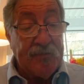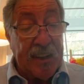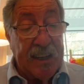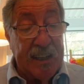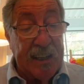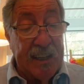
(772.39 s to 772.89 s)

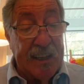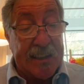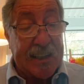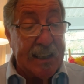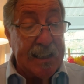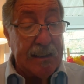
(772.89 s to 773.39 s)
He
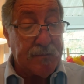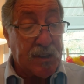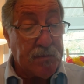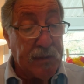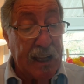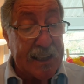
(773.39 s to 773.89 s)
keeps
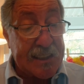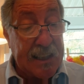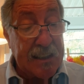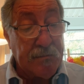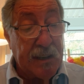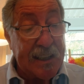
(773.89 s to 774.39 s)

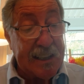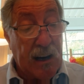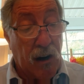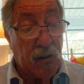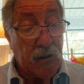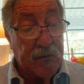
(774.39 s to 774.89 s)
blessing me
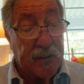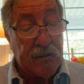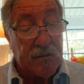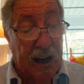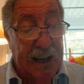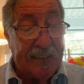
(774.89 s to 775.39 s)

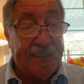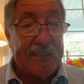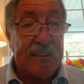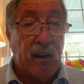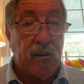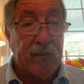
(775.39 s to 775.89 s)
over
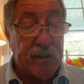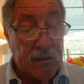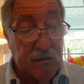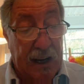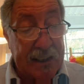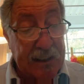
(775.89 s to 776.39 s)
and
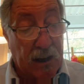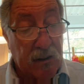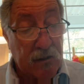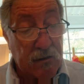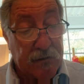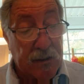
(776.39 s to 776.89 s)
over and
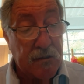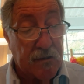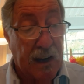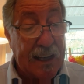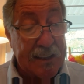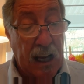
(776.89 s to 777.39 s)
over
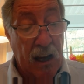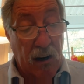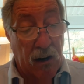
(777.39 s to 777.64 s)
and